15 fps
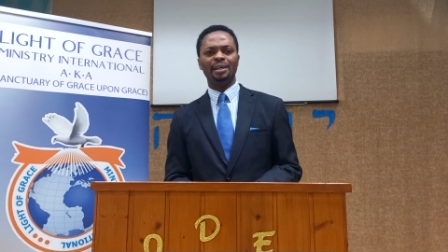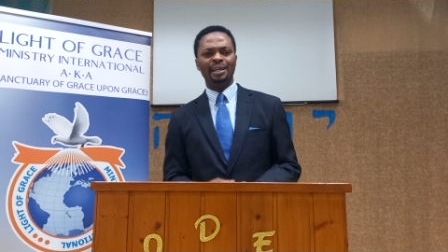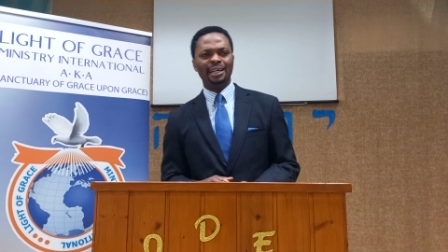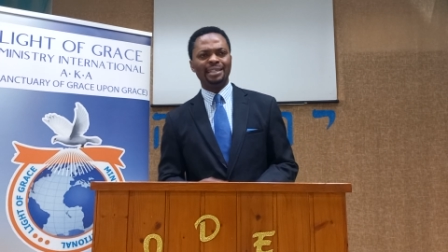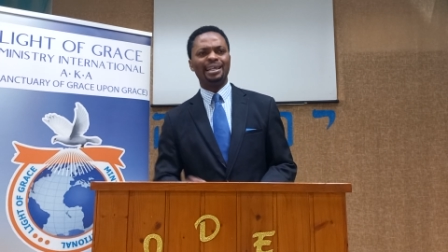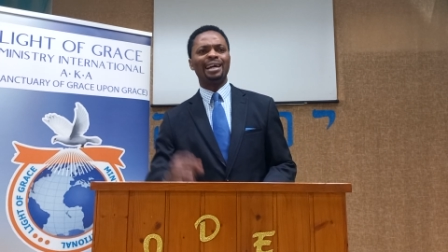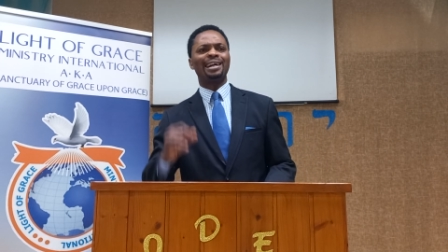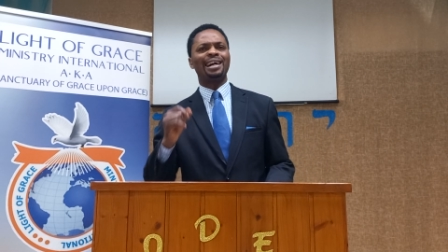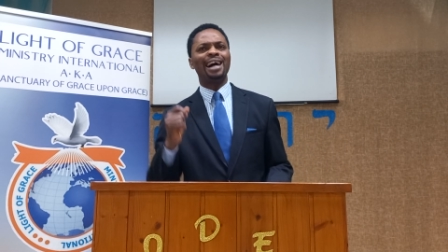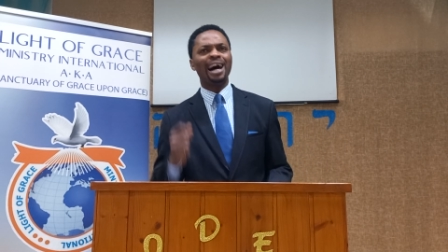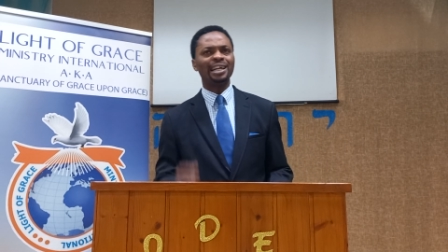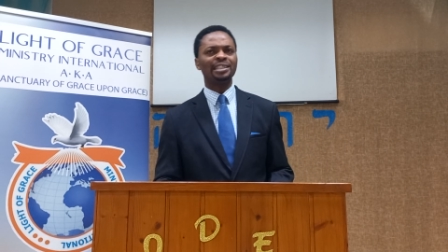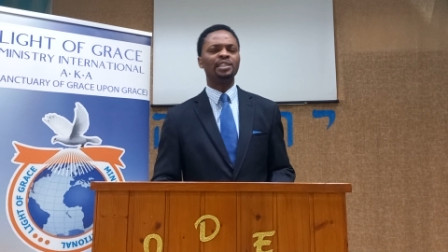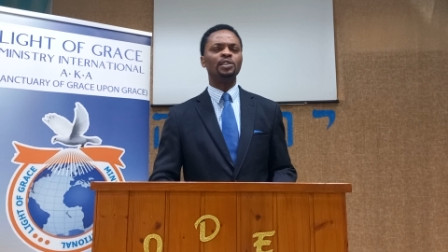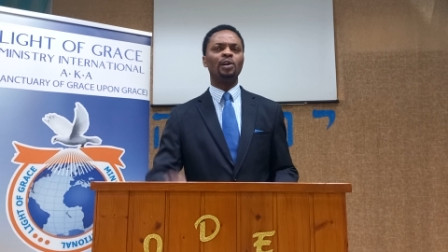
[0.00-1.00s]
He said,
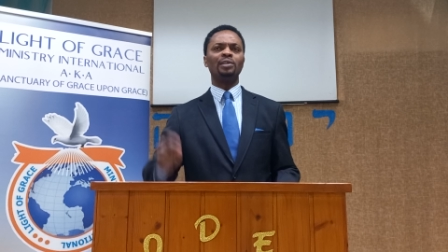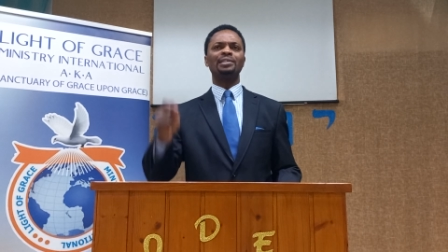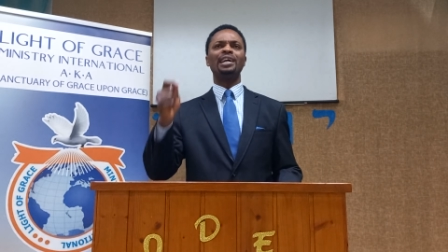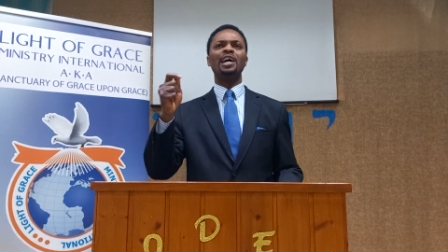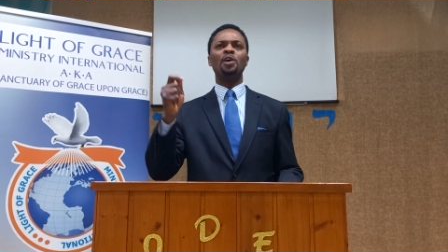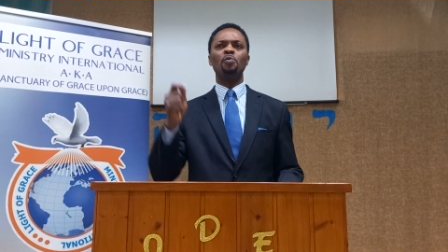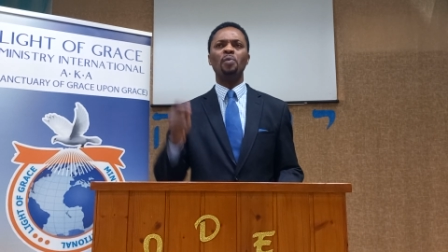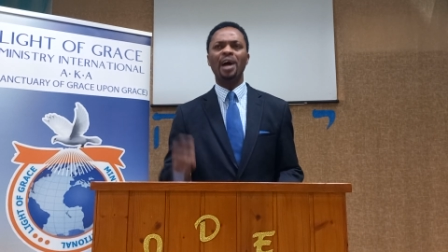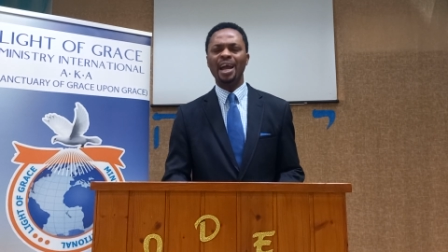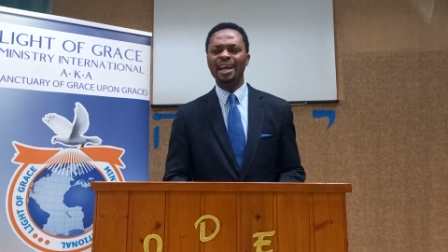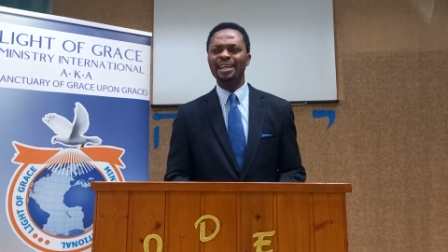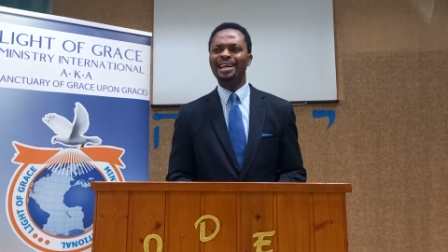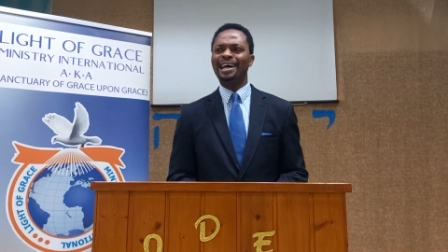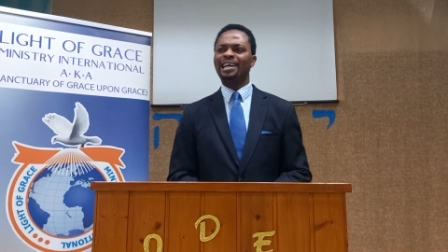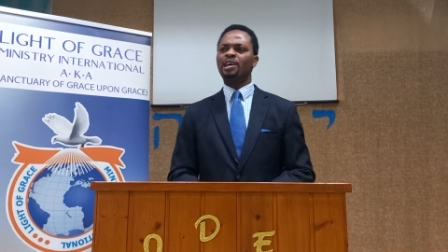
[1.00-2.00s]
Cast not away
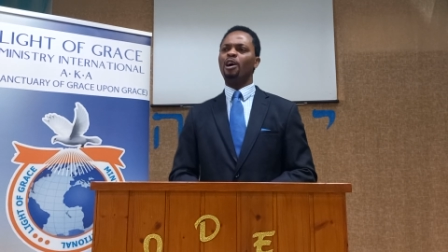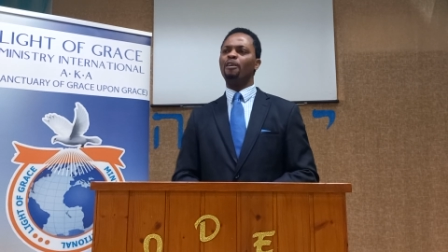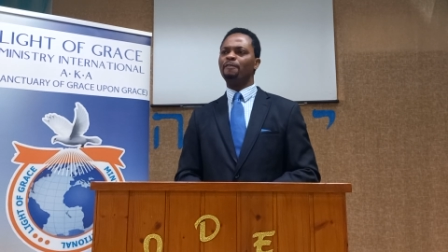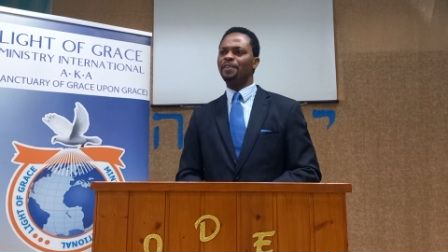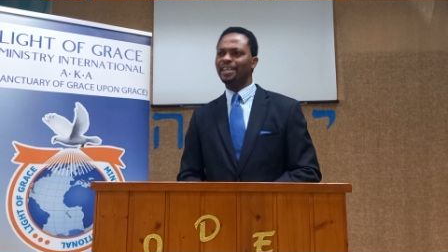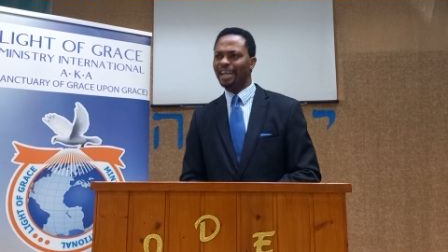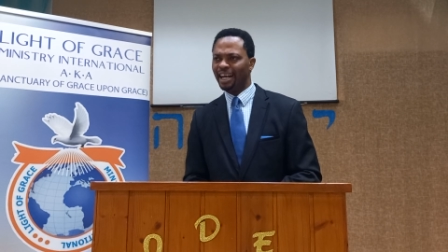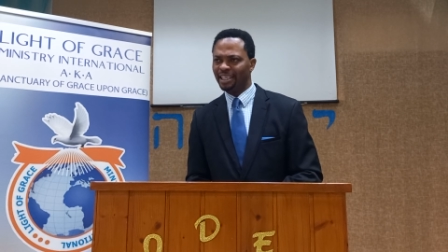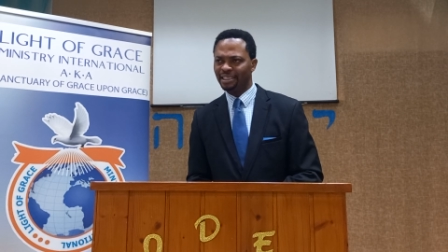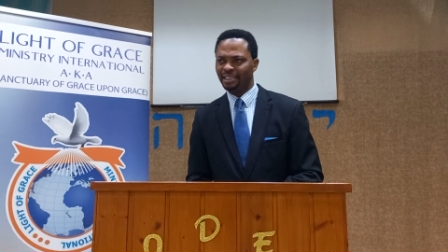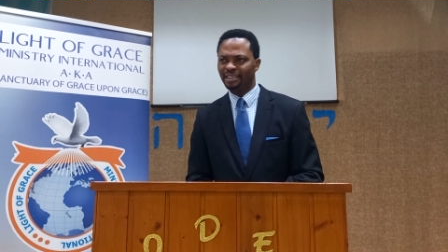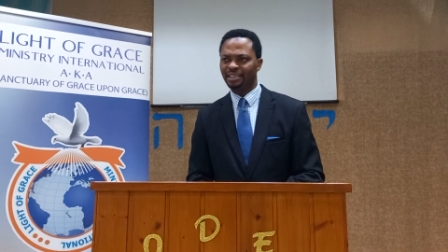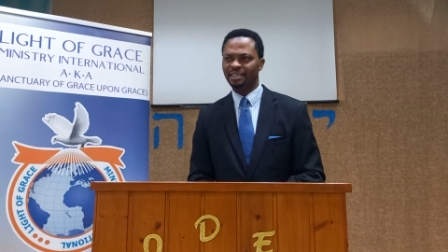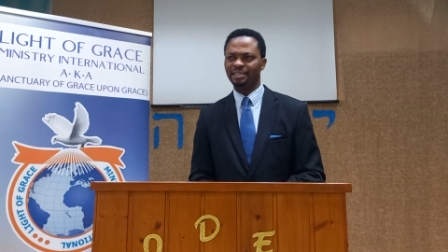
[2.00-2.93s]
that confidence,